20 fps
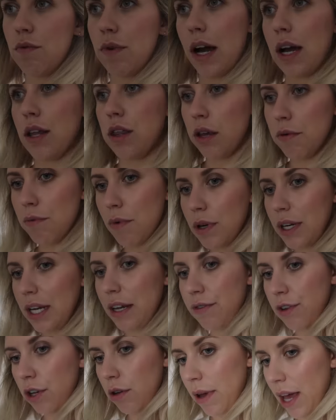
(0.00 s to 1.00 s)
Right, I think we'll
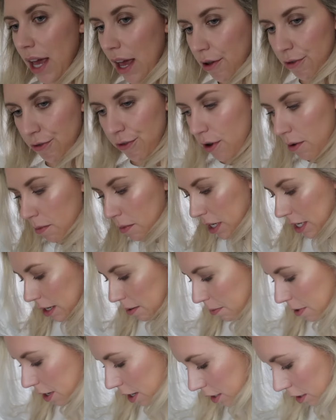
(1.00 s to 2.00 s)
leave you here for a
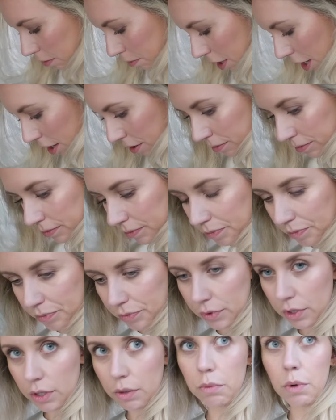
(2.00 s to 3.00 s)
minute, Barney Boo.
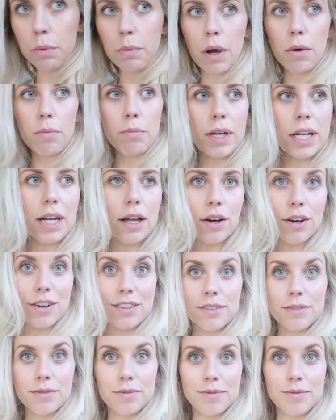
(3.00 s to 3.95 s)
We won't be long.